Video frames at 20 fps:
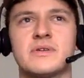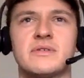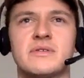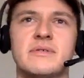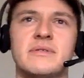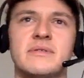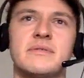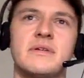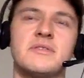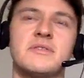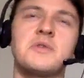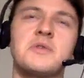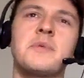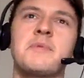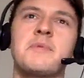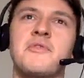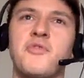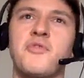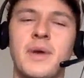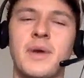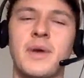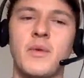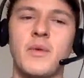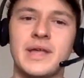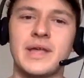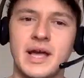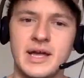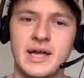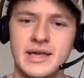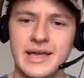little bit before my wedding,
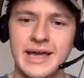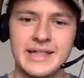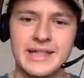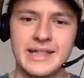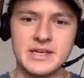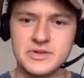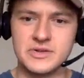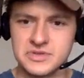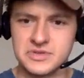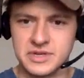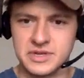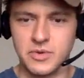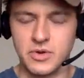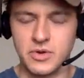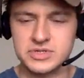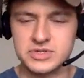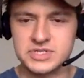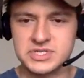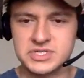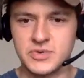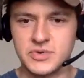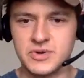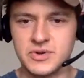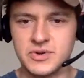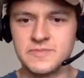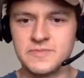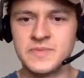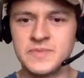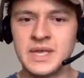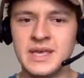I had to go to the emergency
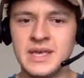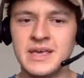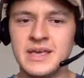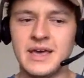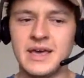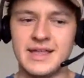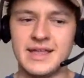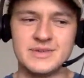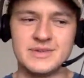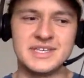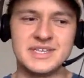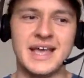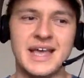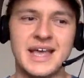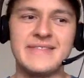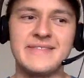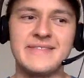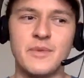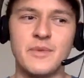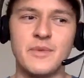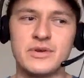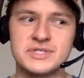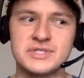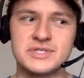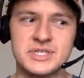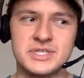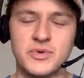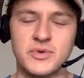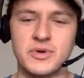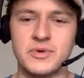room, and I was at the emergency
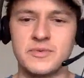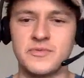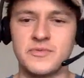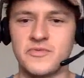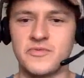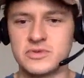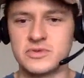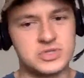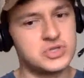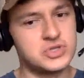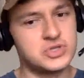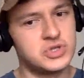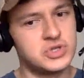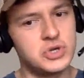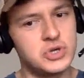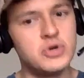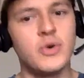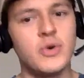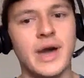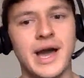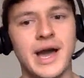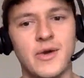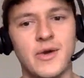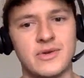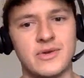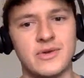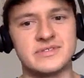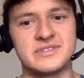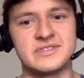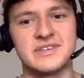room for 2
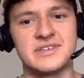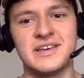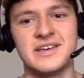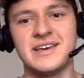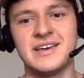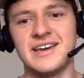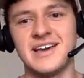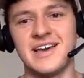hours, and I